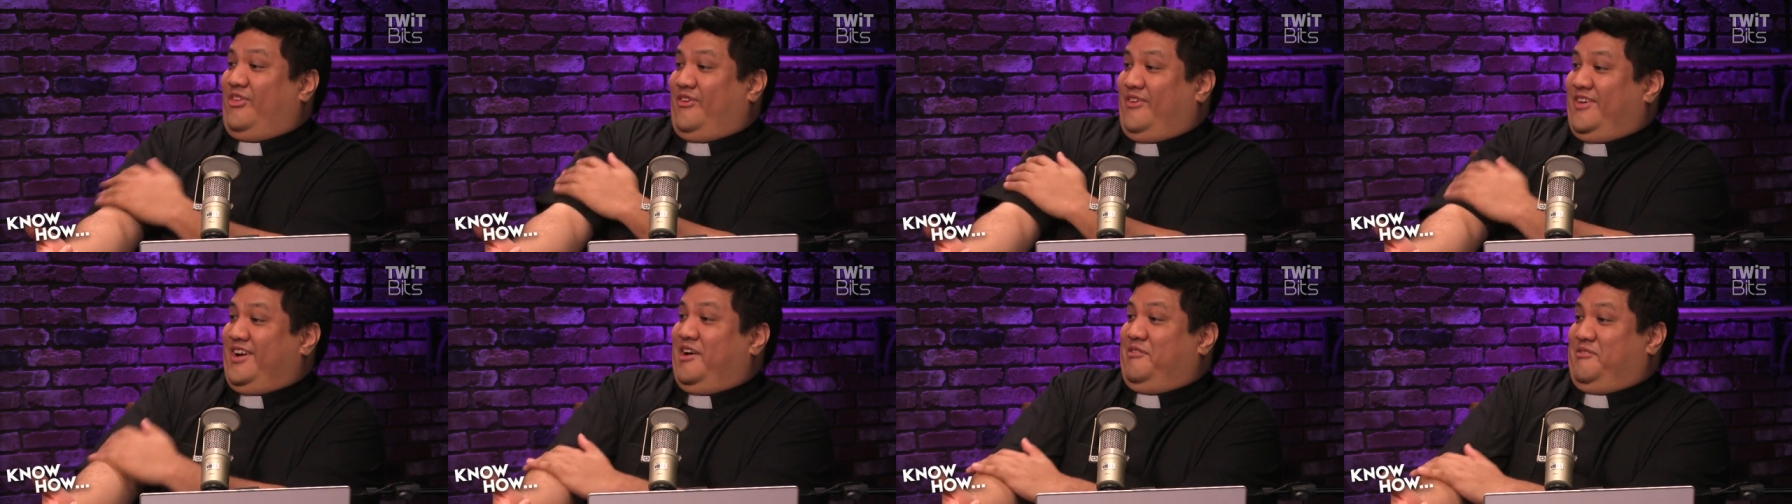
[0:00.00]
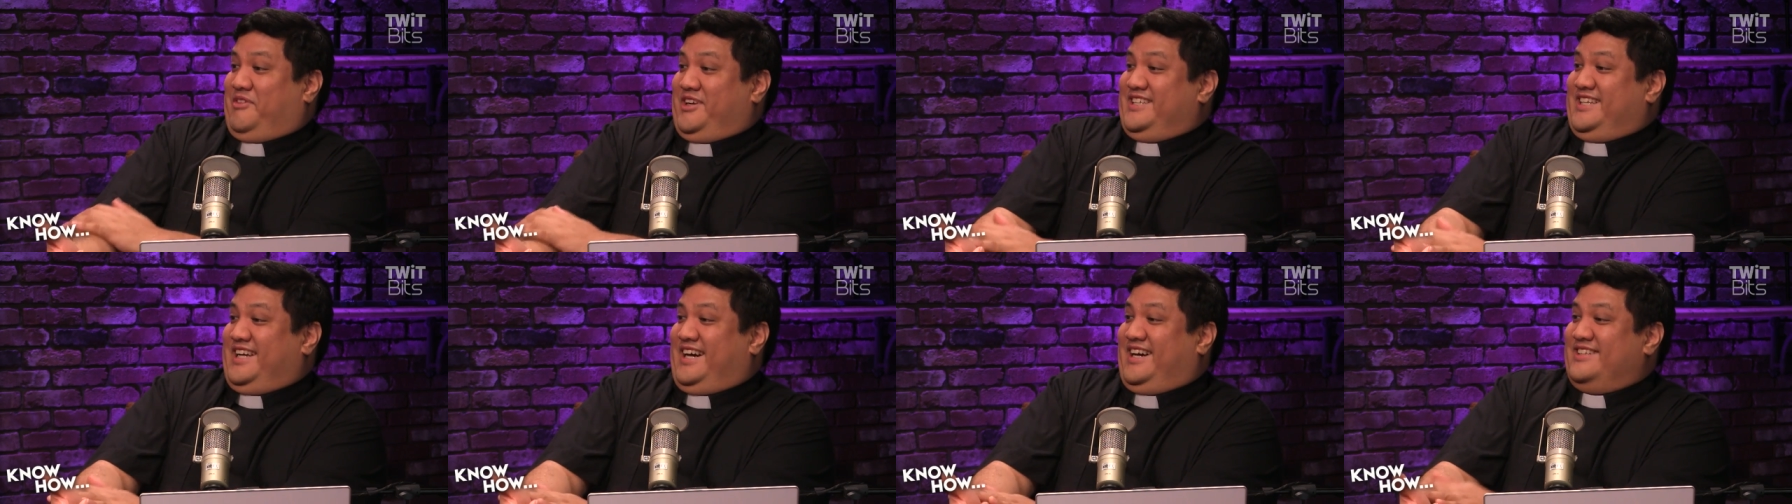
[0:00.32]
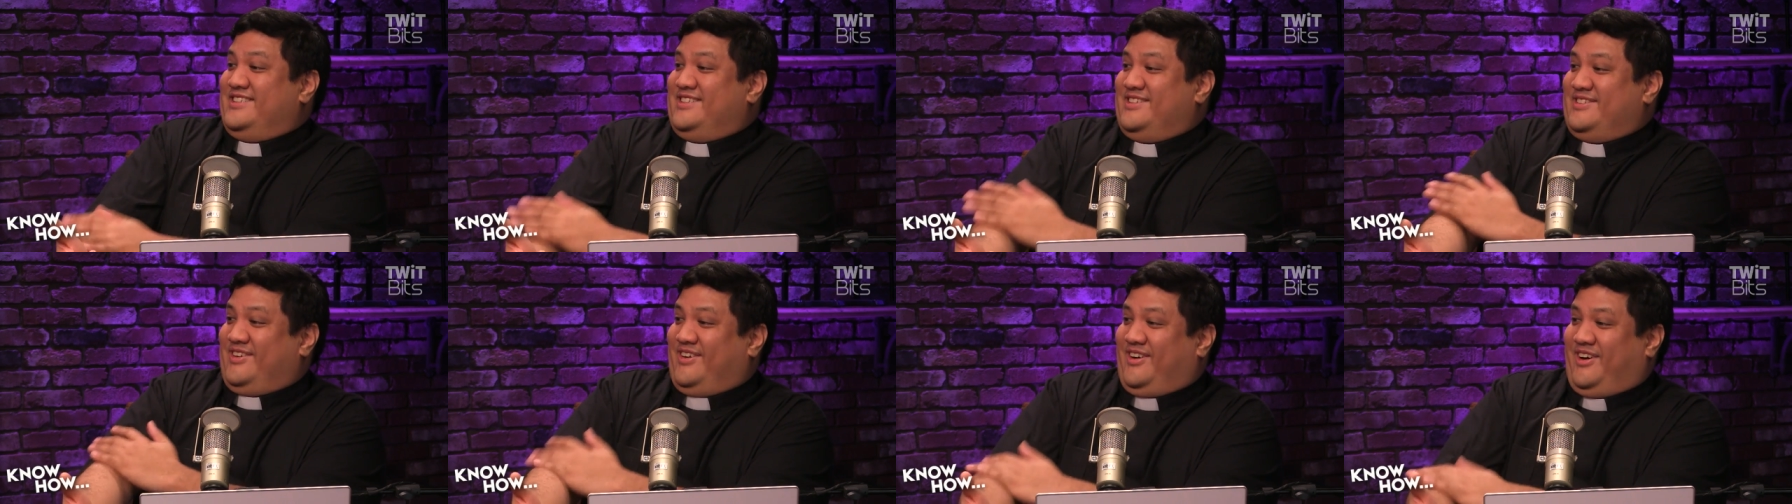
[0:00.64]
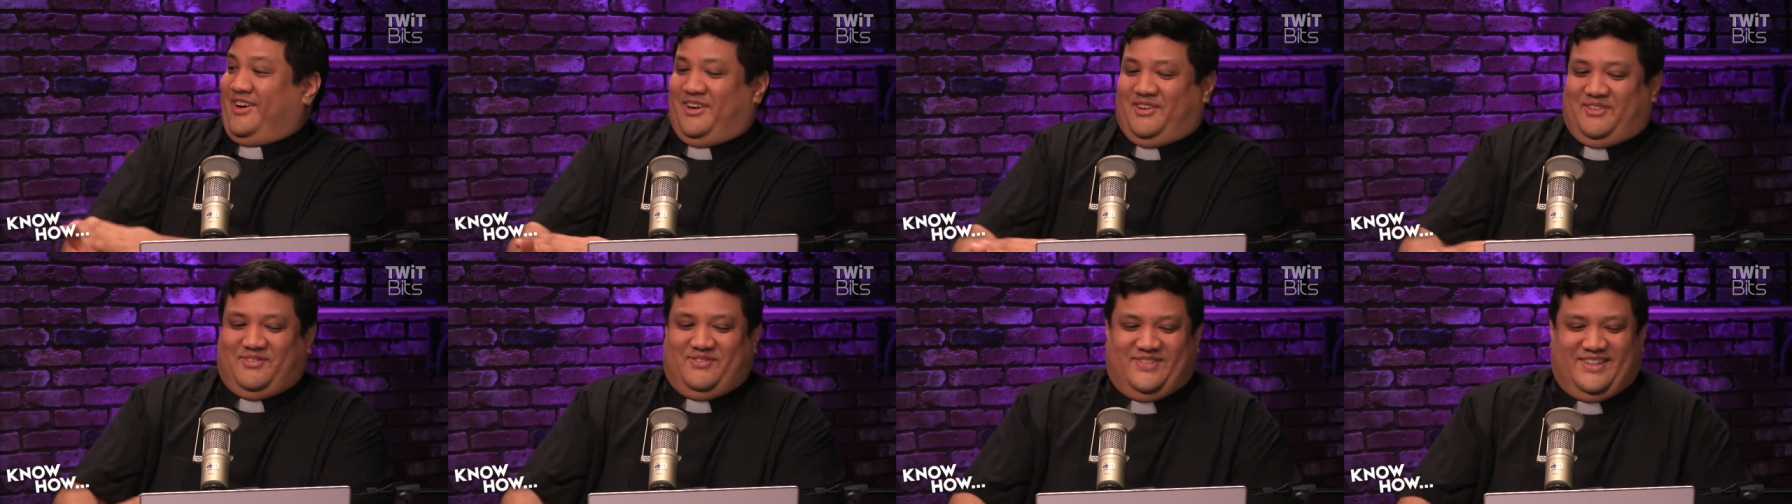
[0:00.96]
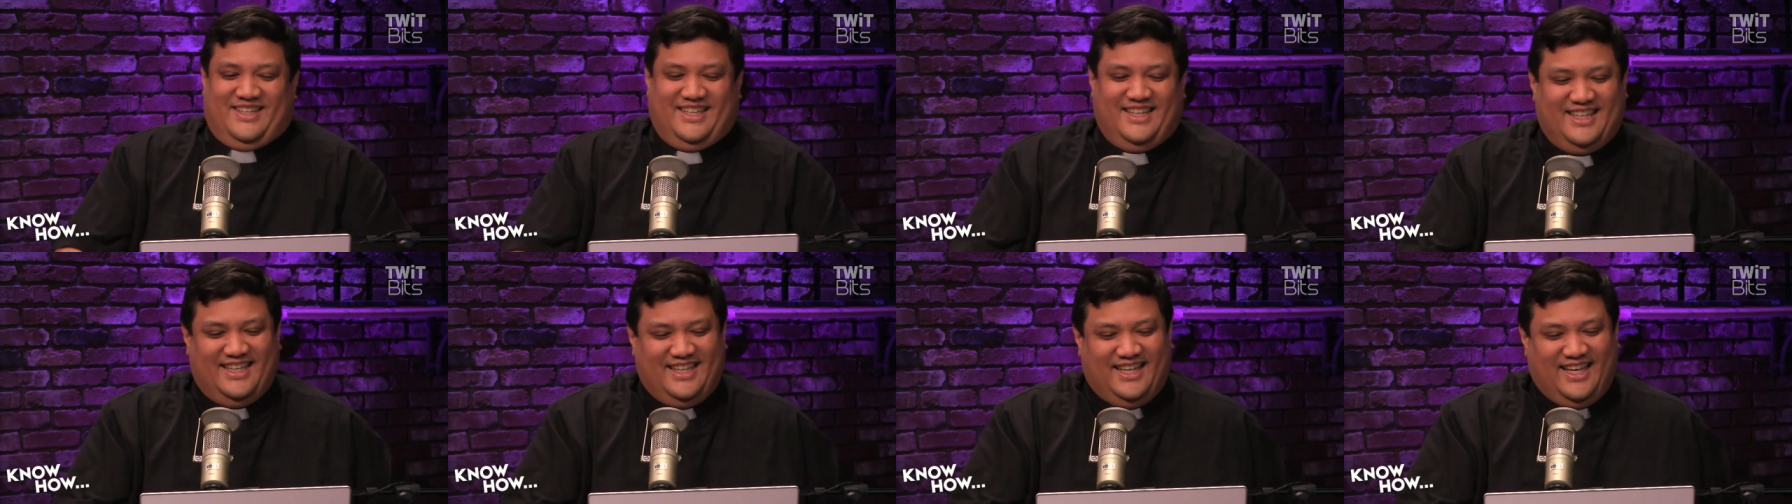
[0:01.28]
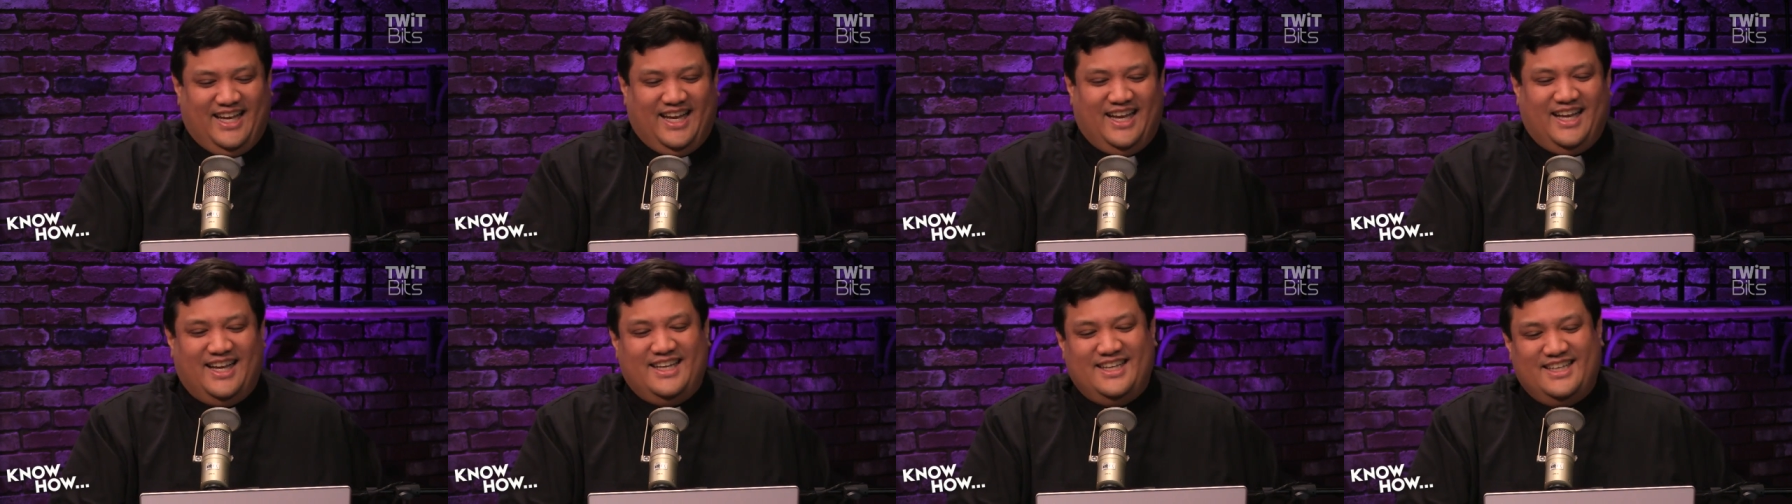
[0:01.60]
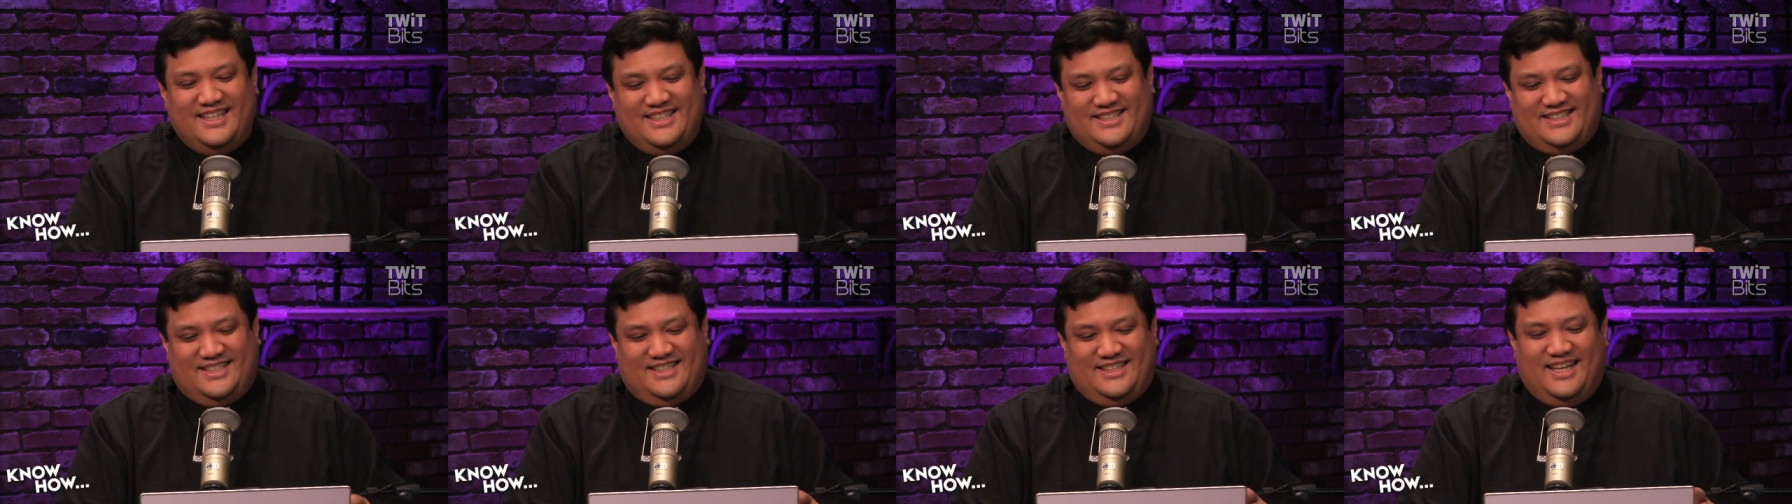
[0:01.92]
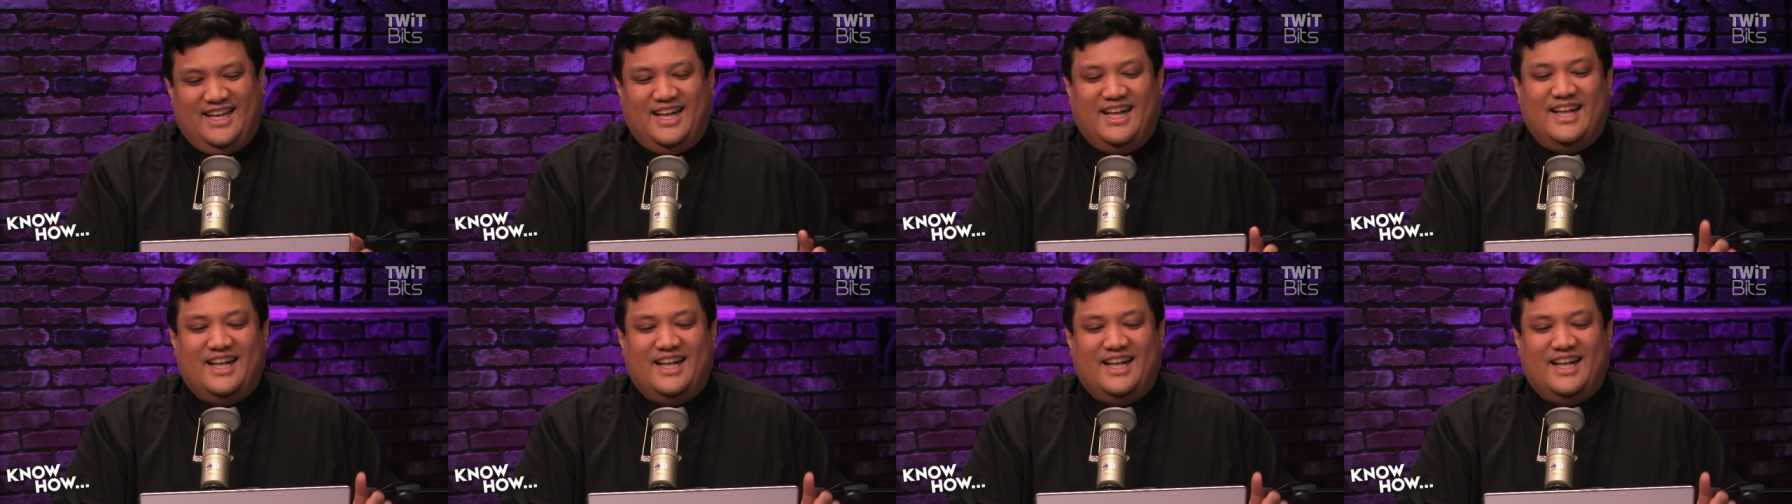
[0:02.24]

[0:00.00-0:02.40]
the way up and down your arm.